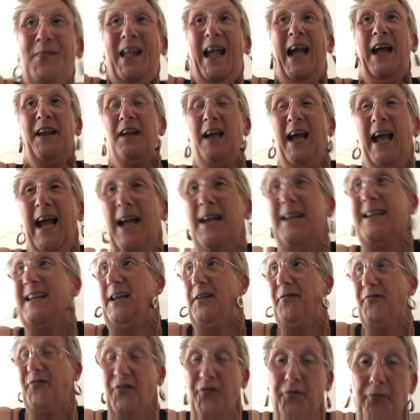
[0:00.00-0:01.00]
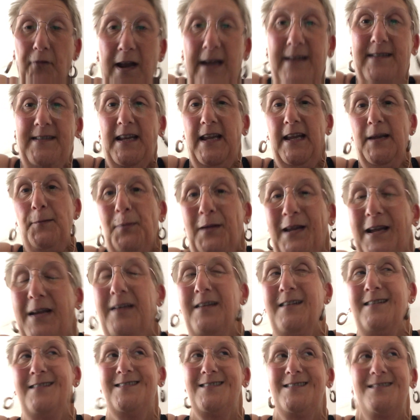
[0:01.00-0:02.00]
and I had gifts ready
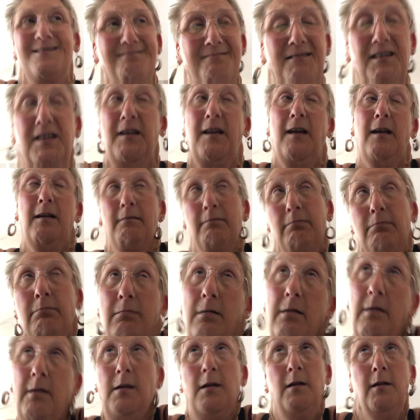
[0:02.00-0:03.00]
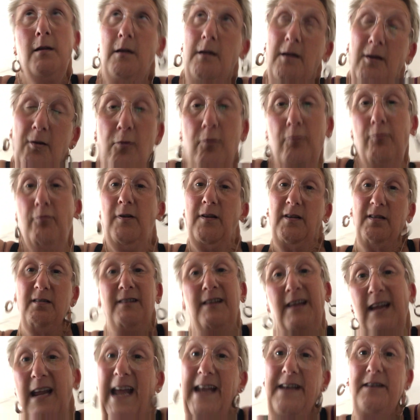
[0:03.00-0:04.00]
because, you know, well,
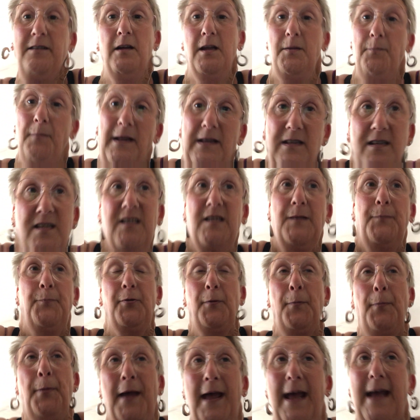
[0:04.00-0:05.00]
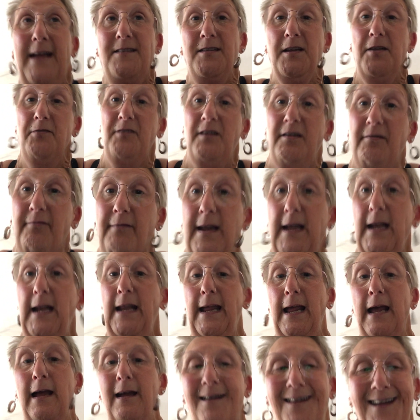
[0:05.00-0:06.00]
you get 9 months to prepare, don't you
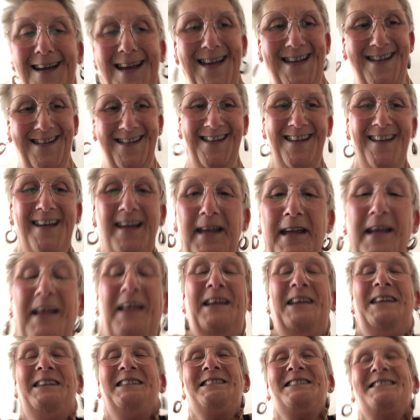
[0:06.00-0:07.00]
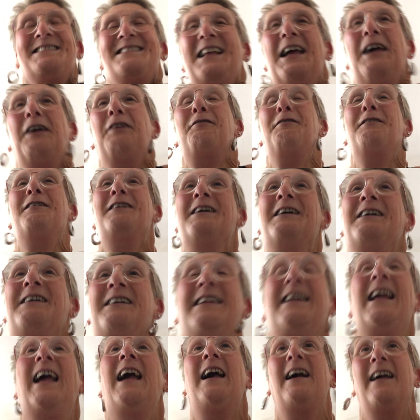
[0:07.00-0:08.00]
really? So
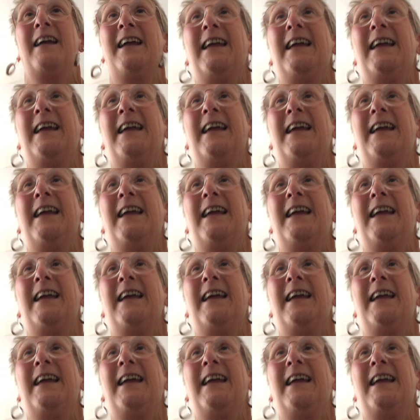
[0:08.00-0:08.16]
yeah,